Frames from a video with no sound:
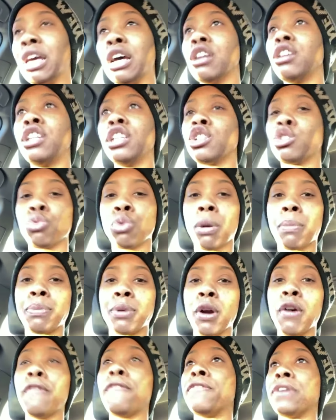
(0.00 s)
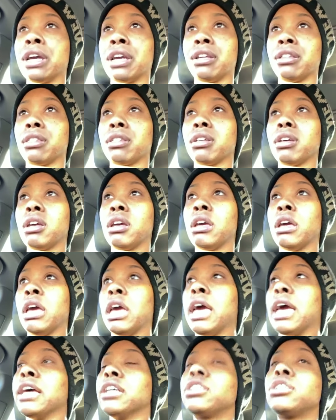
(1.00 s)
disrupt your faith.
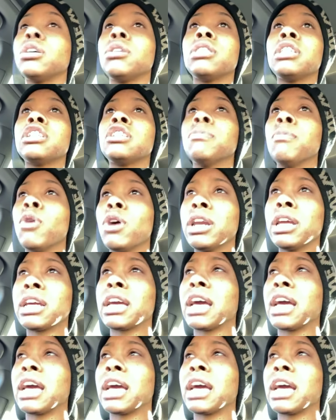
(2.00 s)
And so this morning